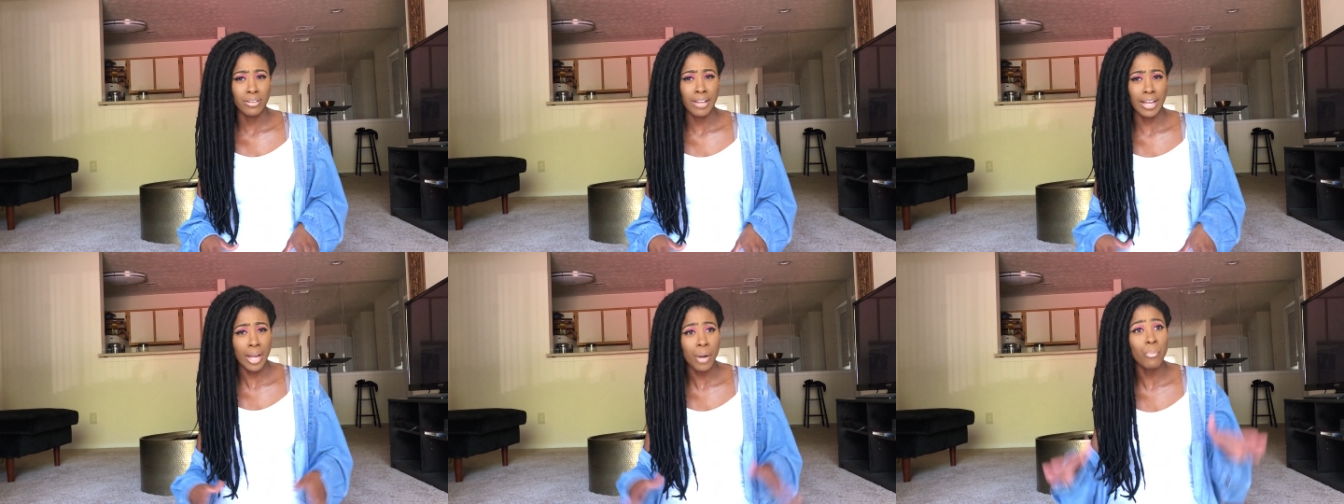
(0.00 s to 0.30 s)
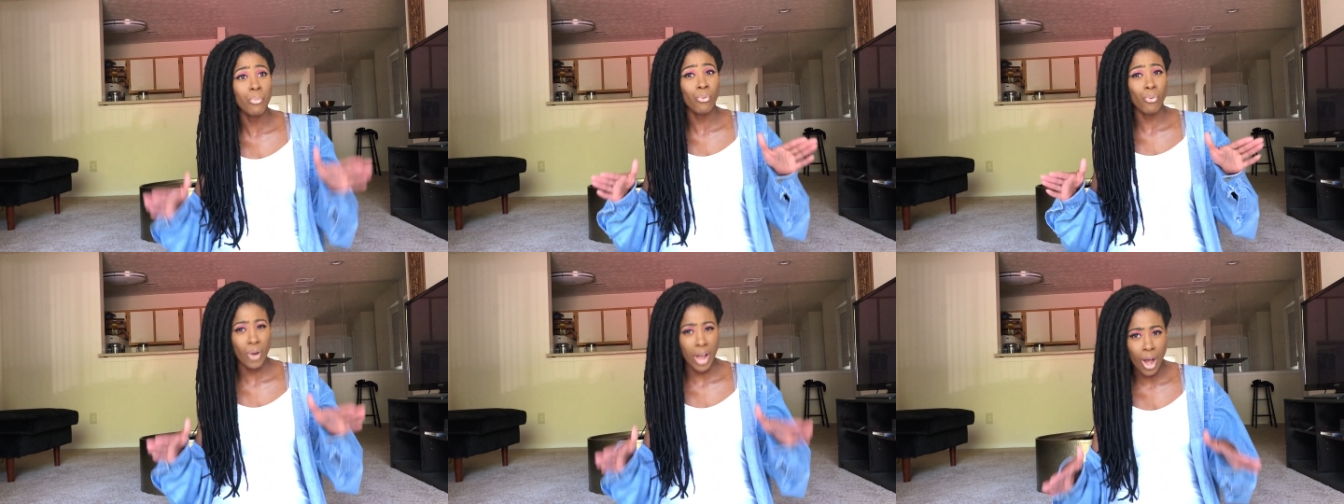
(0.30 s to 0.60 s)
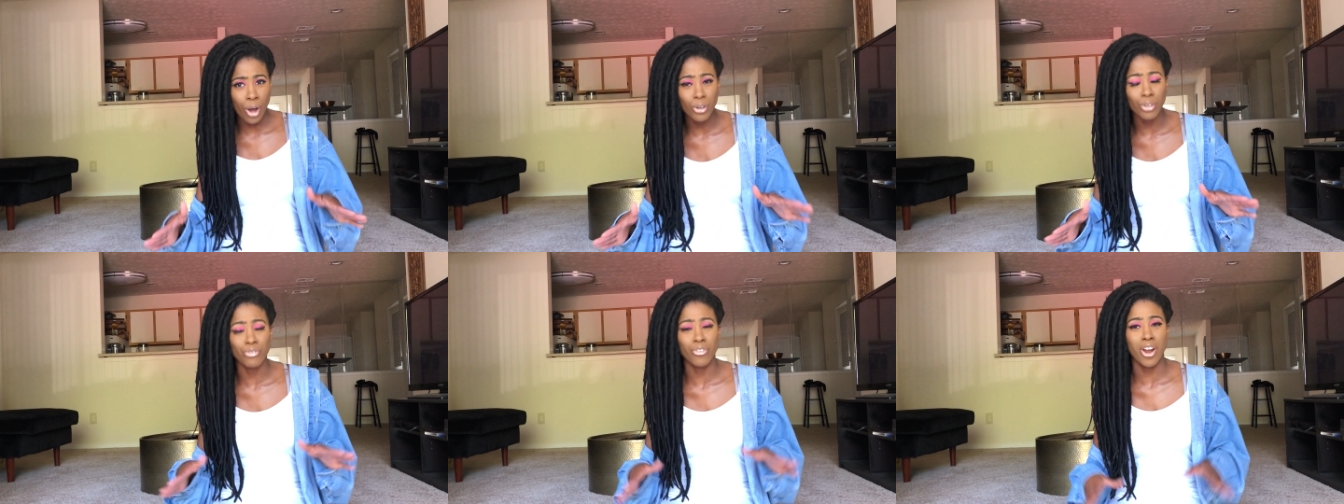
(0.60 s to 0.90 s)
Like, I'm
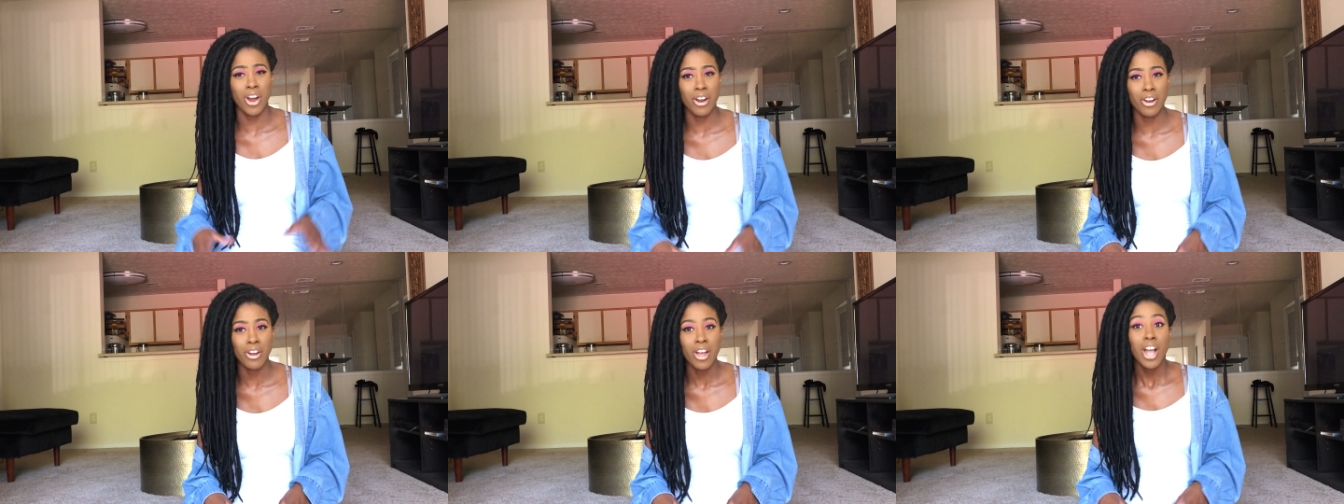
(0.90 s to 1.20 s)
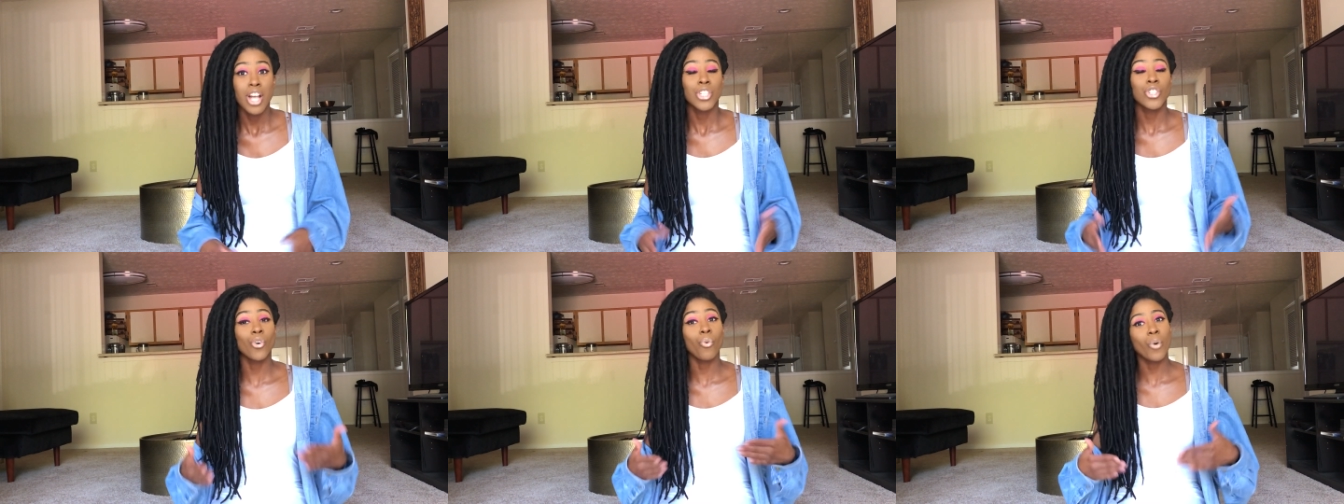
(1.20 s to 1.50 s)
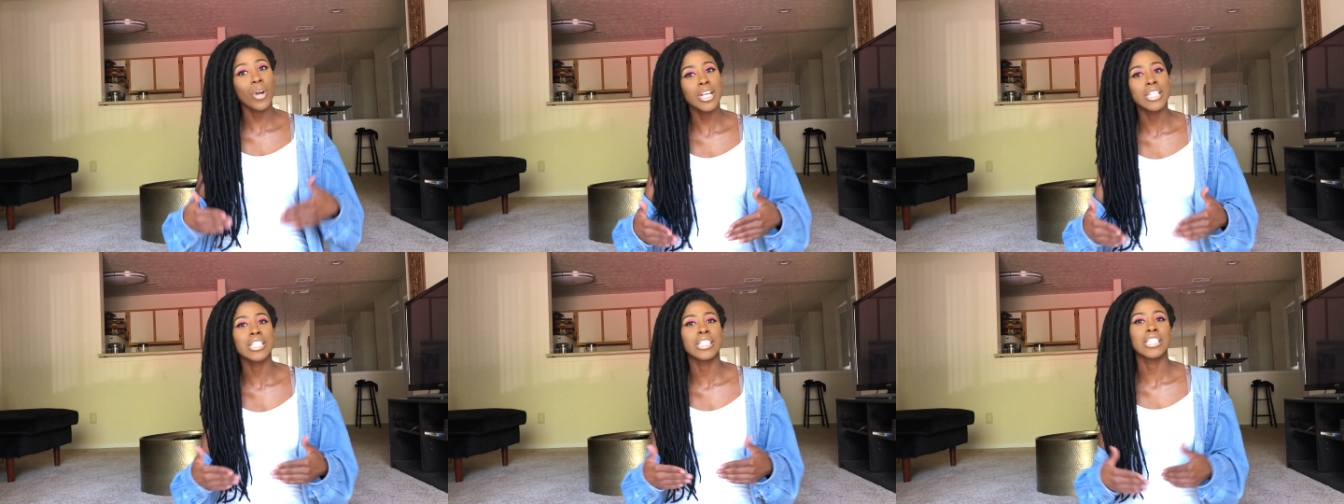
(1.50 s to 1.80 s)
proud of her. So
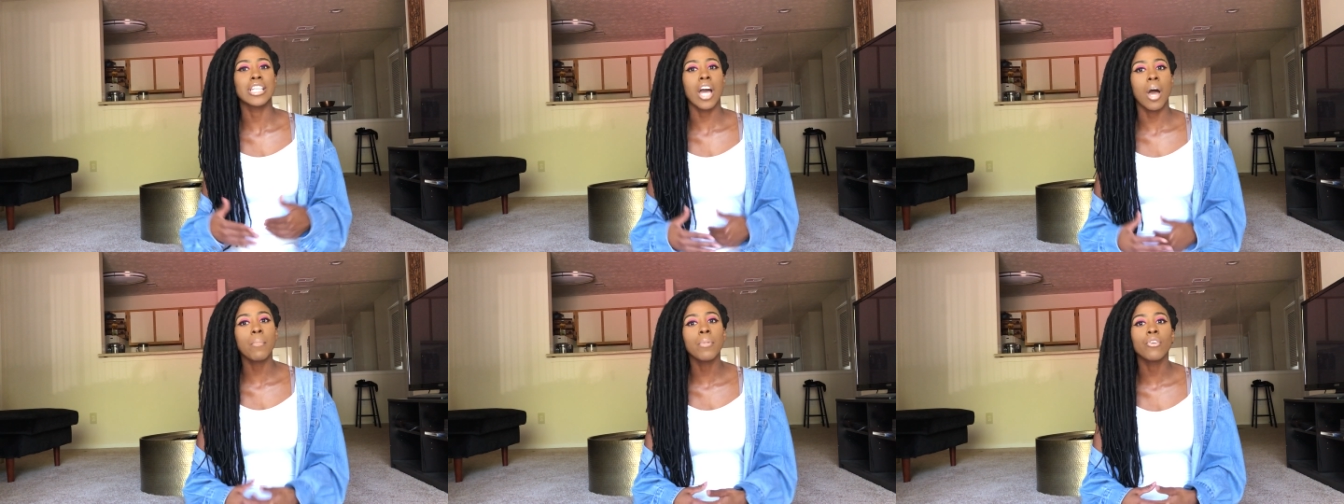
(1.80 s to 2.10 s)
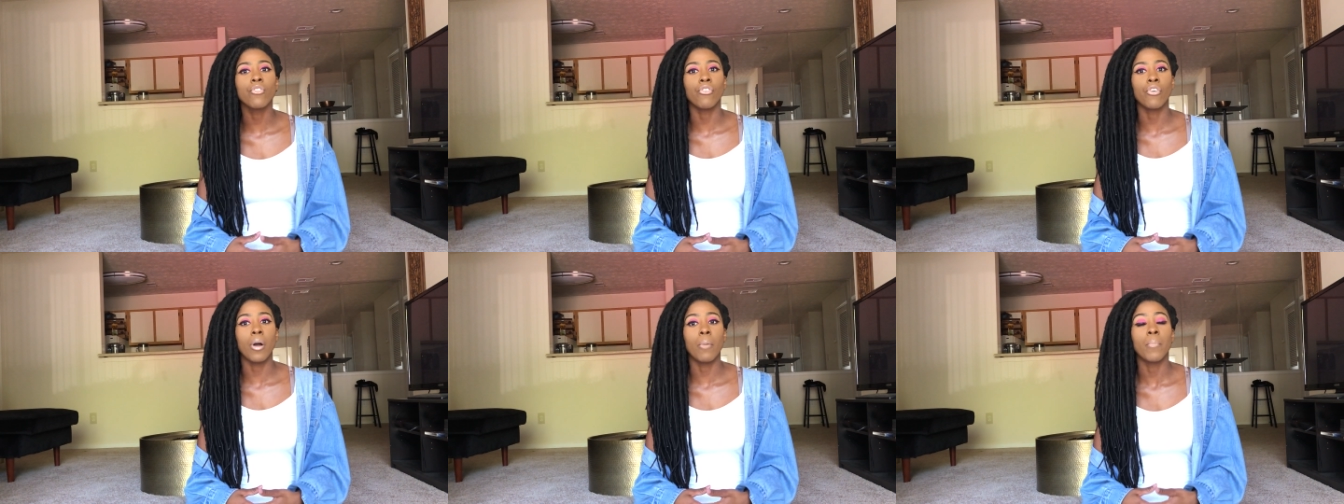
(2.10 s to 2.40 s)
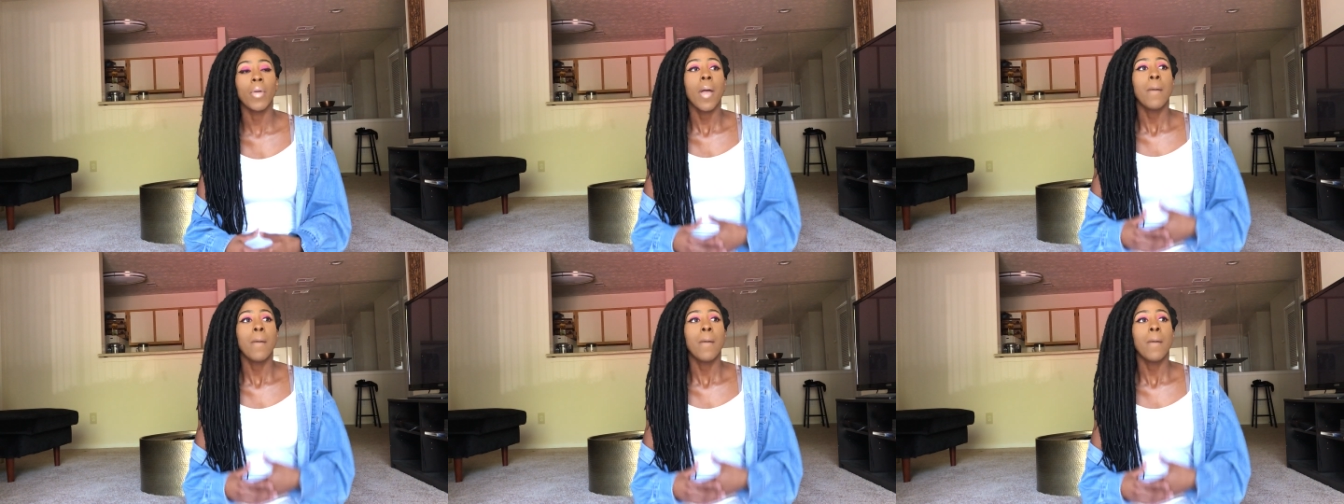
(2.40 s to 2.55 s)
where is this coming from?